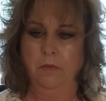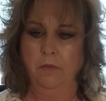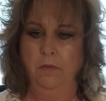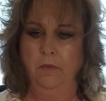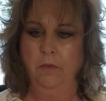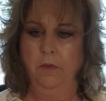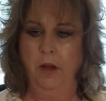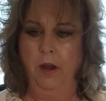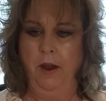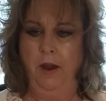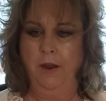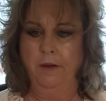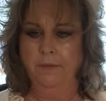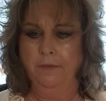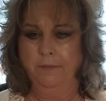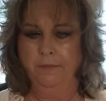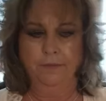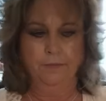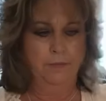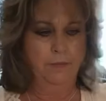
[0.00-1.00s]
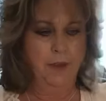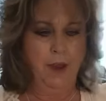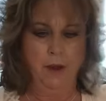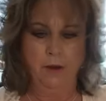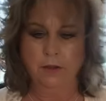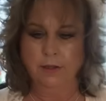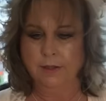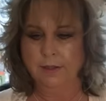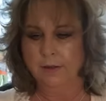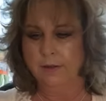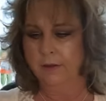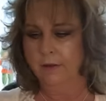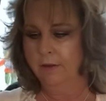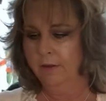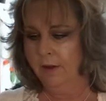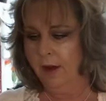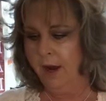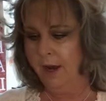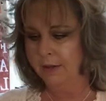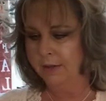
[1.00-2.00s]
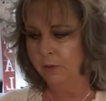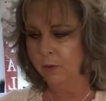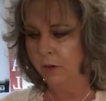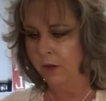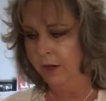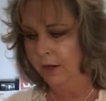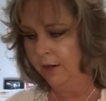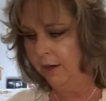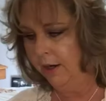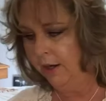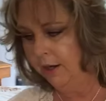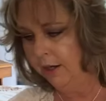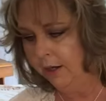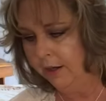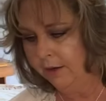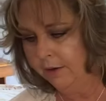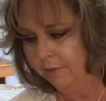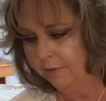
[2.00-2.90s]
Yeah, that's what it needed.